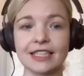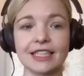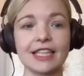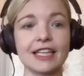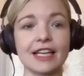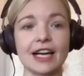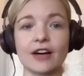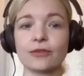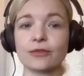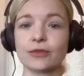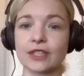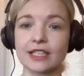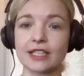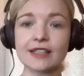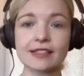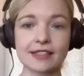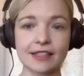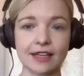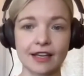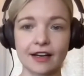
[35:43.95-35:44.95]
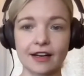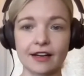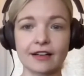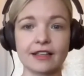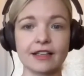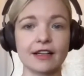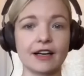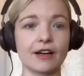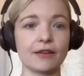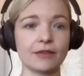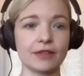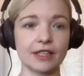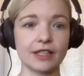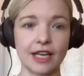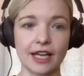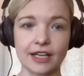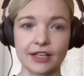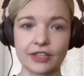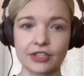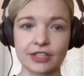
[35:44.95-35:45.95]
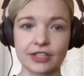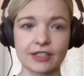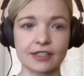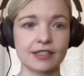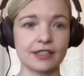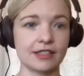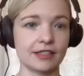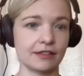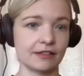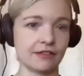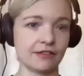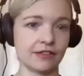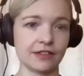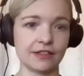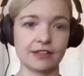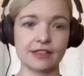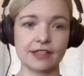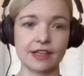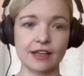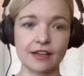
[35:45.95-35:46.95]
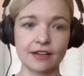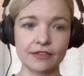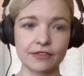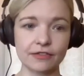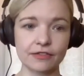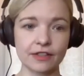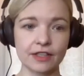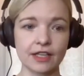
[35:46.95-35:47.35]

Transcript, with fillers: He mm-hmm. got really scared, he got really anxious, it didn't feel safe.